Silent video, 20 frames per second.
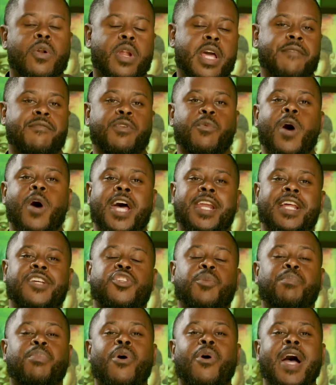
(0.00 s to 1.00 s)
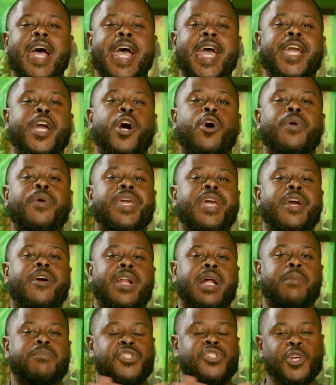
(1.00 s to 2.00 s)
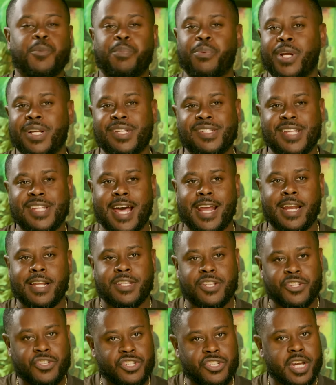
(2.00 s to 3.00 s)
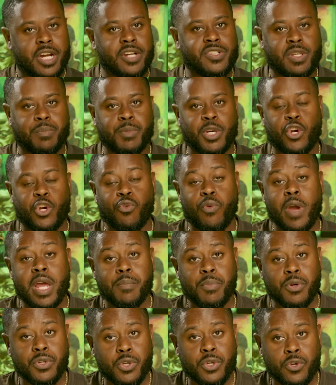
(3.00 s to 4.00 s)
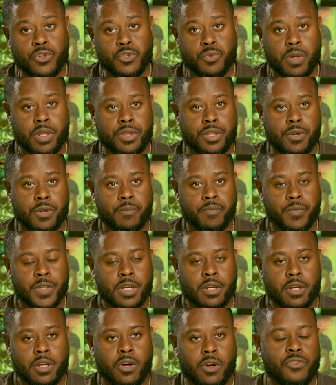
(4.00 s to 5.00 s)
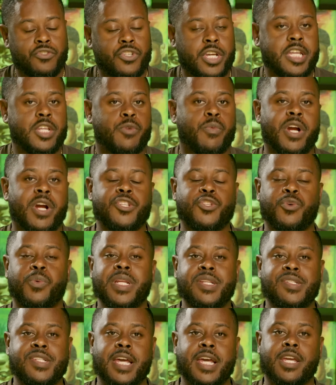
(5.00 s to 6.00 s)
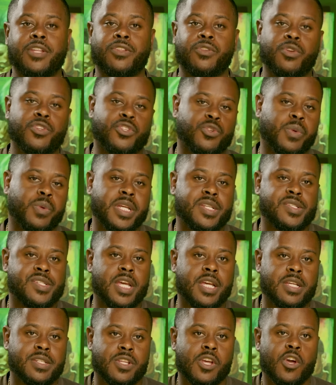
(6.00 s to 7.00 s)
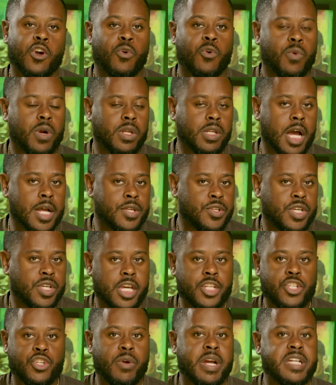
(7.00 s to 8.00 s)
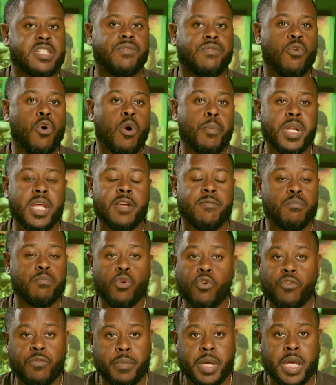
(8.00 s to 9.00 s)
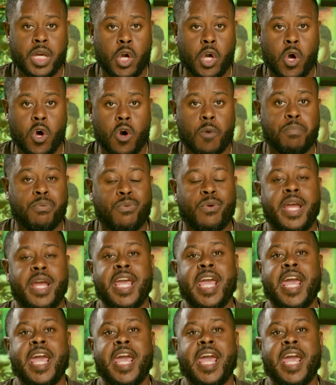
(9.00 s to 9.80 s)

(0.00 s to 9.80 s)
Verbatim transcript: on everyone? It's your boy AO here and I'm super excited to share some incredible news with you. On January 22nd through the 26th, we're launching a transformative movement called Pray